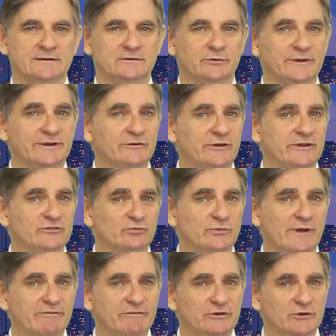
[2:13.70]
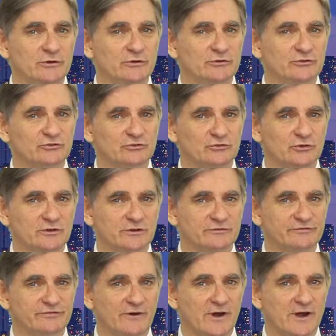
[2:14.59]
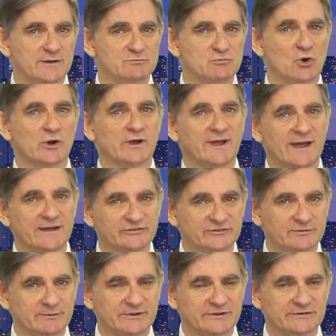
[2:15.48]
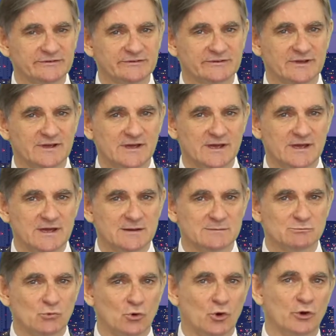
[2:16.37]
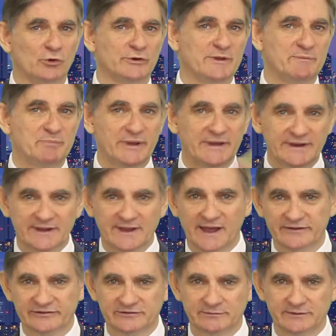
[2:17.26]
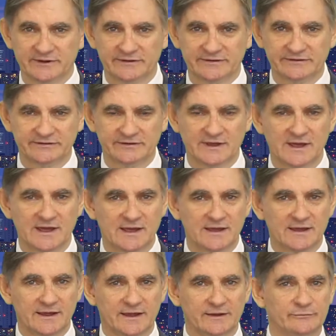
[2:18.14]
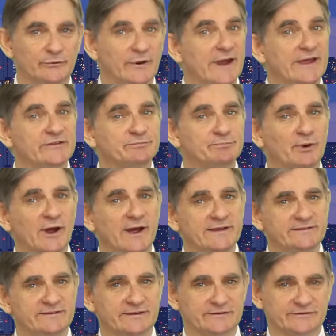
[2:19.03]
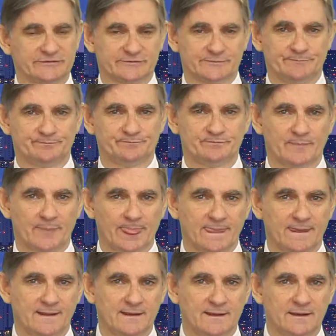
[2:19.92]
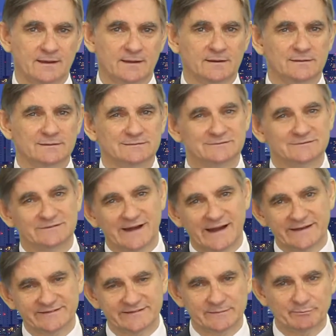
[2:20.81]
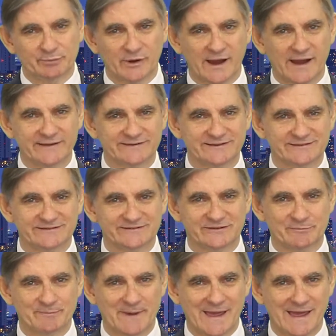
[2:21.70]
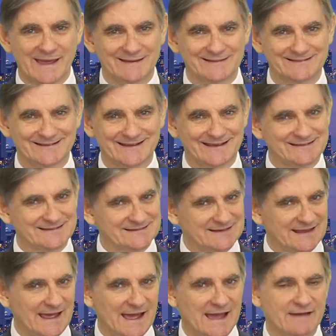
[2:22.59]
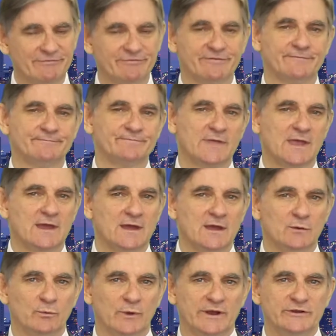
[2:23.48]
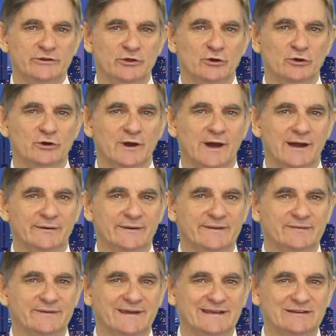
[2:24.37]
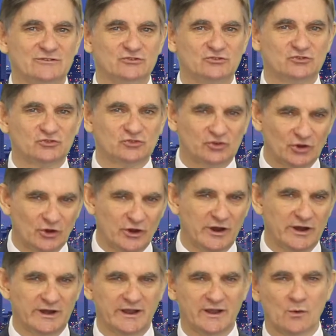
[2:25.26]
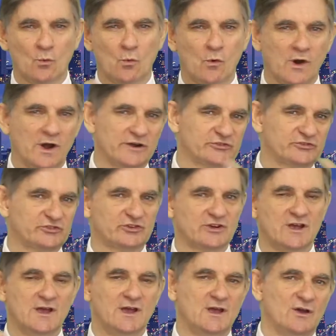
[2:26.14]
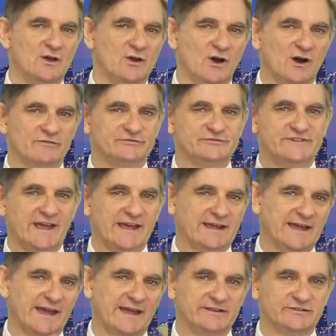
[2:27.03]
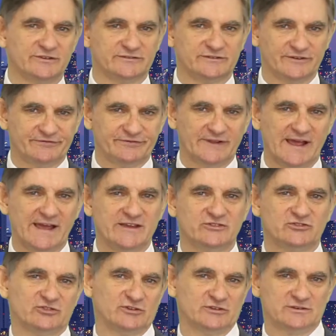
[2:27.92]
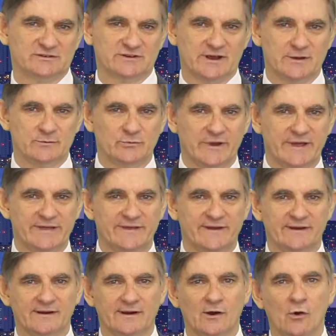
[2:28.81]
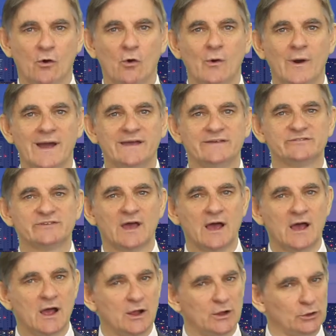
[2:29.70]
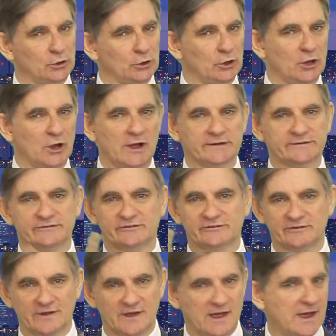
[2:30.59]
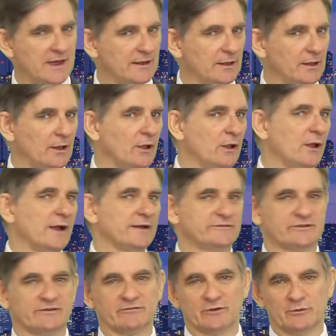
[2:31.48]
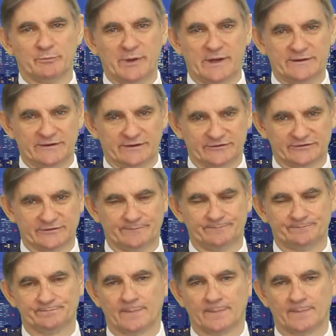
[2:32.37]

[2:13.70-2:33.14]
To increase revenues, you can find more customers, more repeater customers, and raise prices. Raising prices in Japan gets tough when you are in the churning wash of decades of deflation and where there are always lots and lots of competitors.